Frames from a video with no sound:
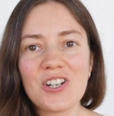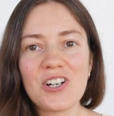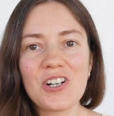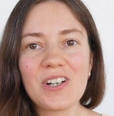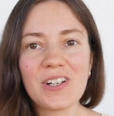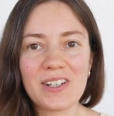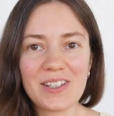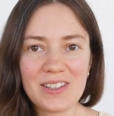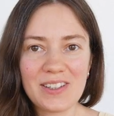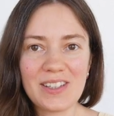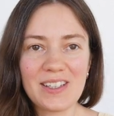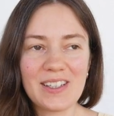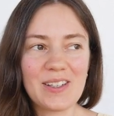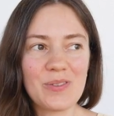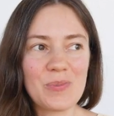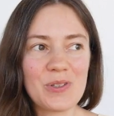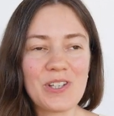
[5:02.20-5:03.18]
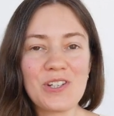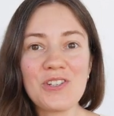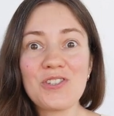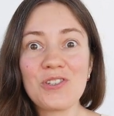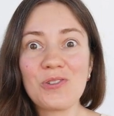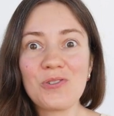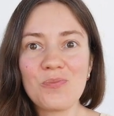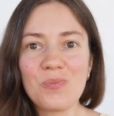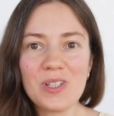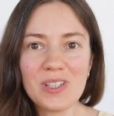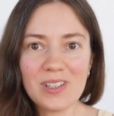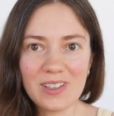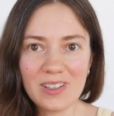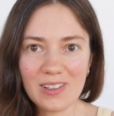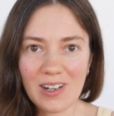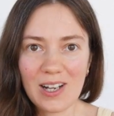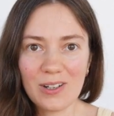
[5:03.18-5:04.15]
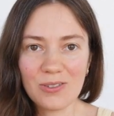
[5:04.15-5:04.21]
Chakra and the potential of being
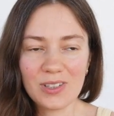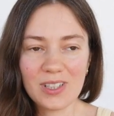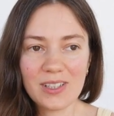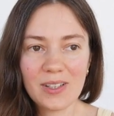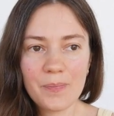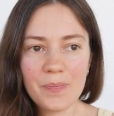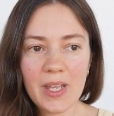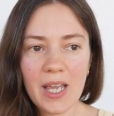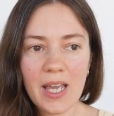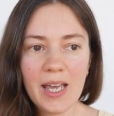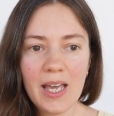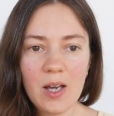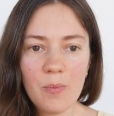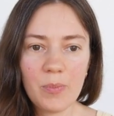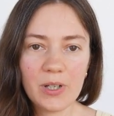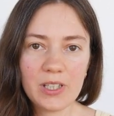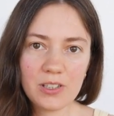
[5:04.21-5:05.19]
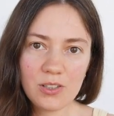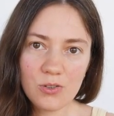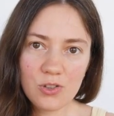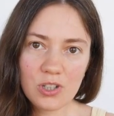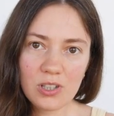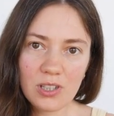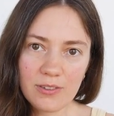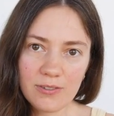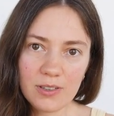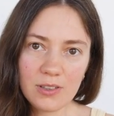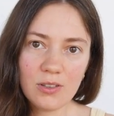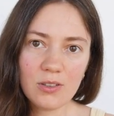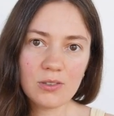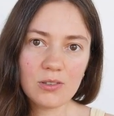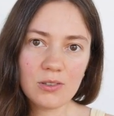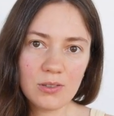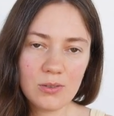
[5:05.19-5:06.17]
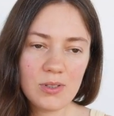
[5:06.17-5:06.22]
grounded. But usually if we
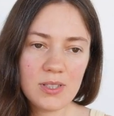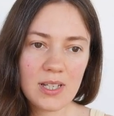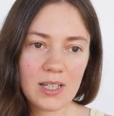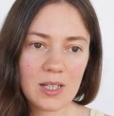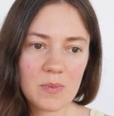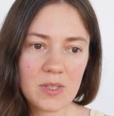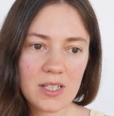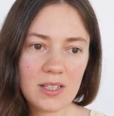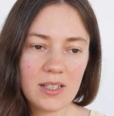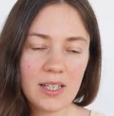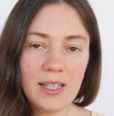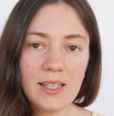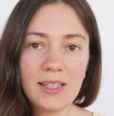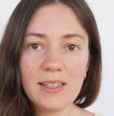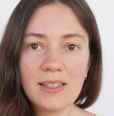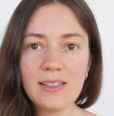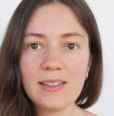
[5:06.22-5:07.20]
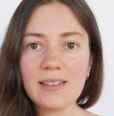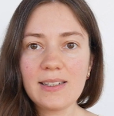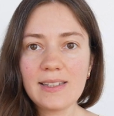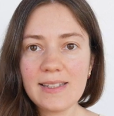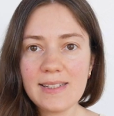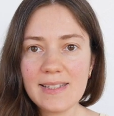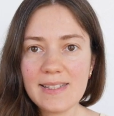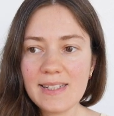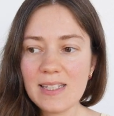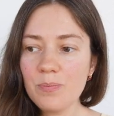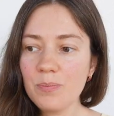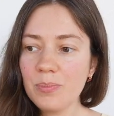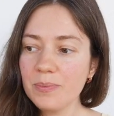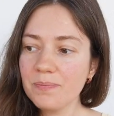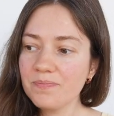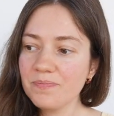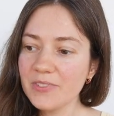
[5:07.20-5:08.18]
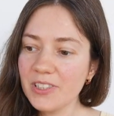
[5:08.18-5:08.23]
don't do something, there are deep
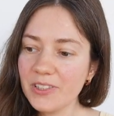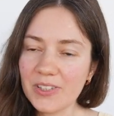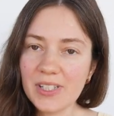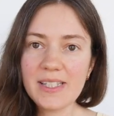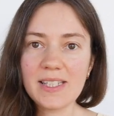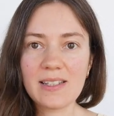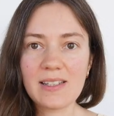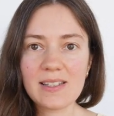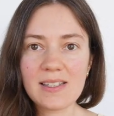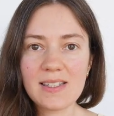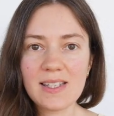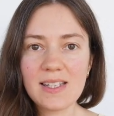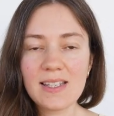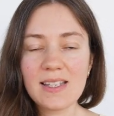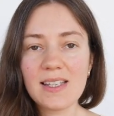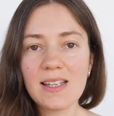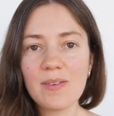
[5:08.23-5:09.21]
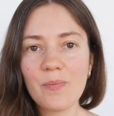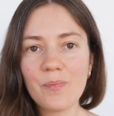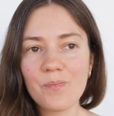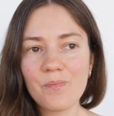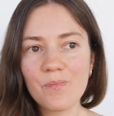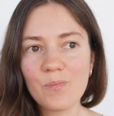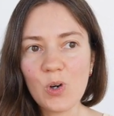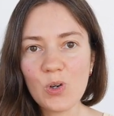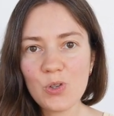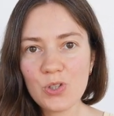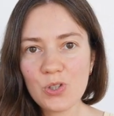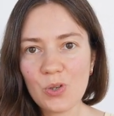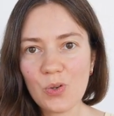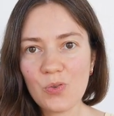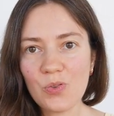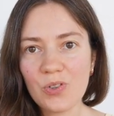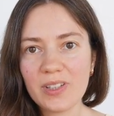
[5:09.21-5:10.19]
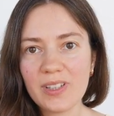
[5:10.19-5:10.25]
reasons. Most
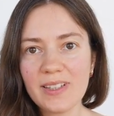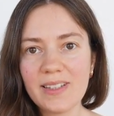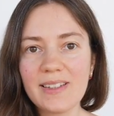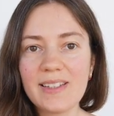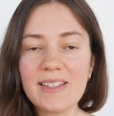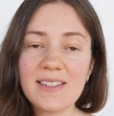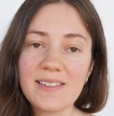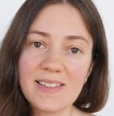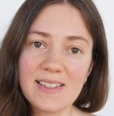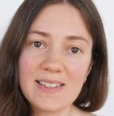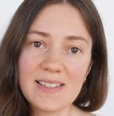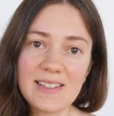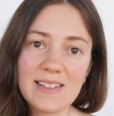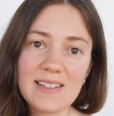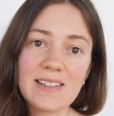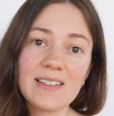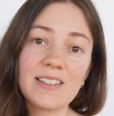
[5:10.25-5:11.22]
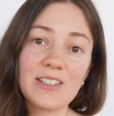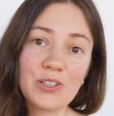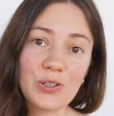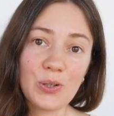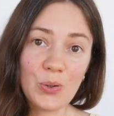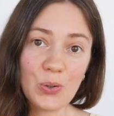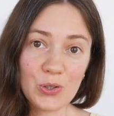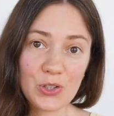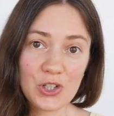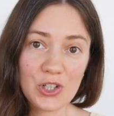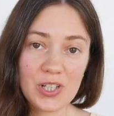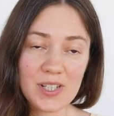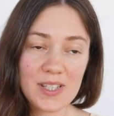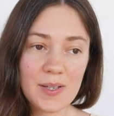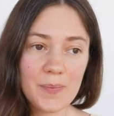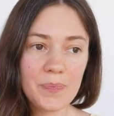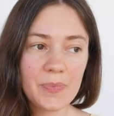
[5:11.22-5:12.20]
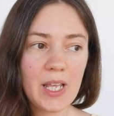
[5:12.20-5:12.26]
often these reasons are unconscious.